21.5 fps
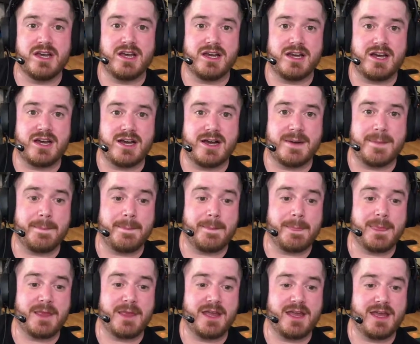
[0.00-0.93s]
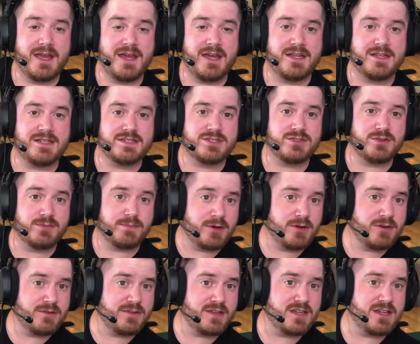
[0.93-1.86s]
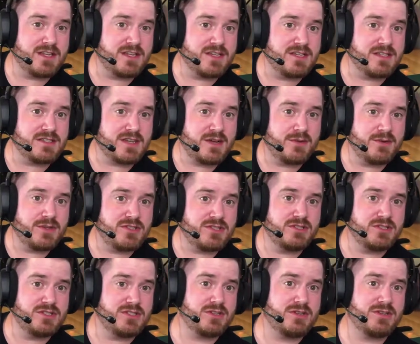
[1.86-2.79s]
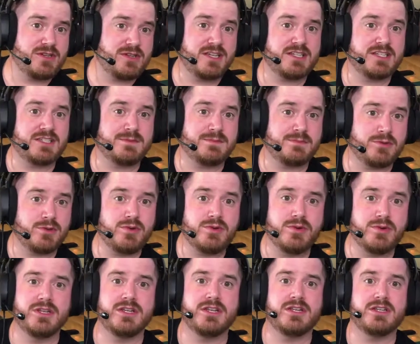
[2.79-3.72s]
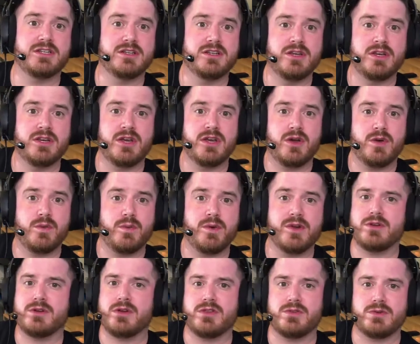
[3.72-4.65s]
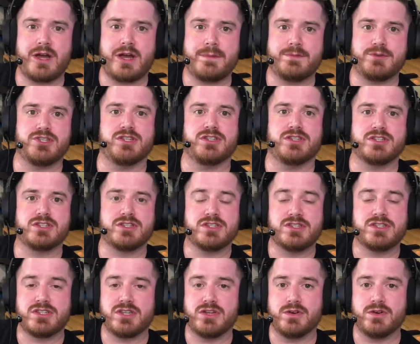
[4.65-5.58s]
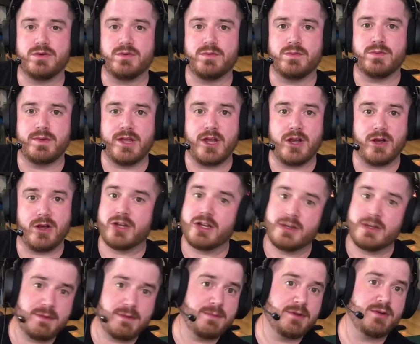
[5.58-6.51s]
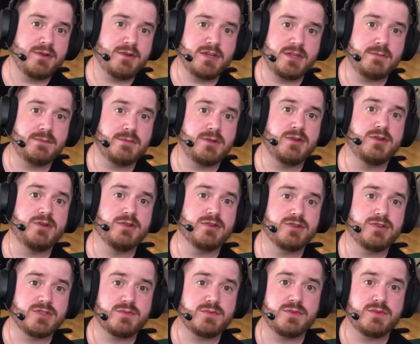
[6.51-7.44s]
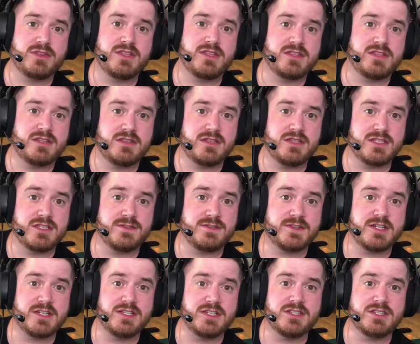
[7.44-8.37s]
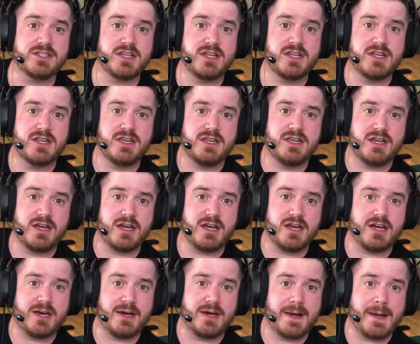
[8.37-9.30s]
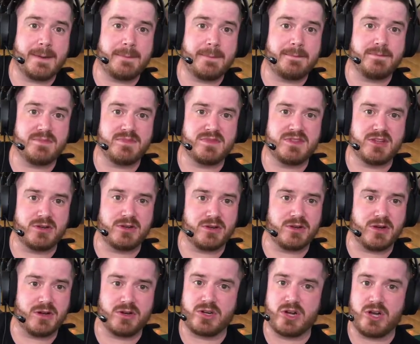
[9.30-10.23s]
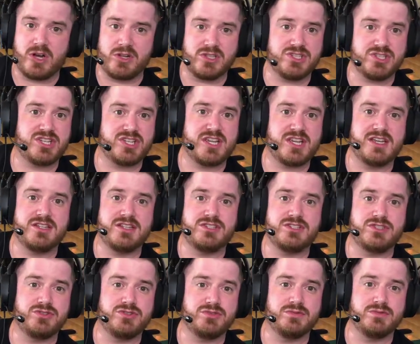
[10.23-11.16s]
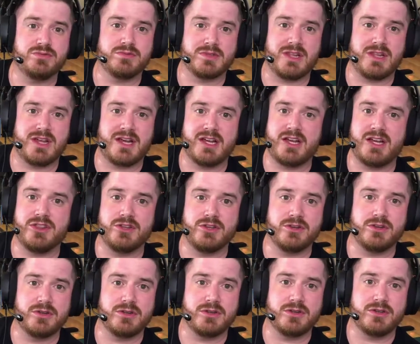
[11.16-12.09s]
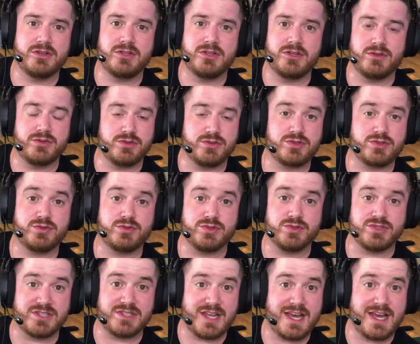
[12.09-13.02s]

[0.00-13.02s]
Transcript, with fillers: Um, and so part of it is I want to start exploring what are other options. So we are going to be building computers with this, these funds. Um, there are college kids who rely on their you know their school's